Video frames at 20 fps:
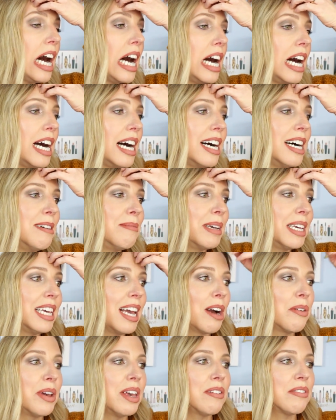Um,
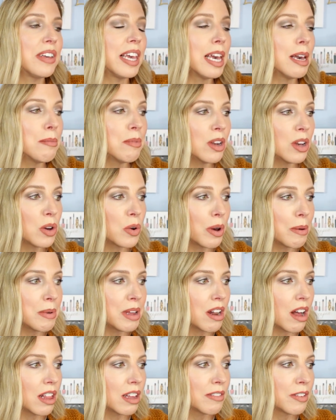yeah, we have camera
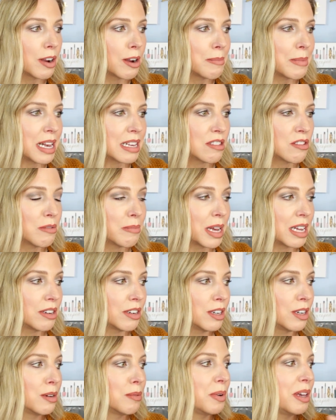equipment all over our master
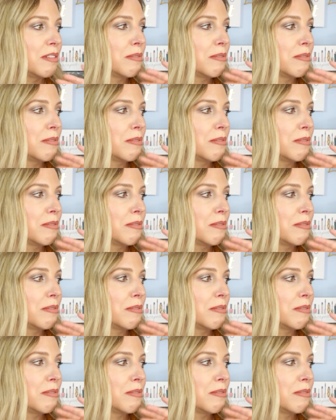bedroom.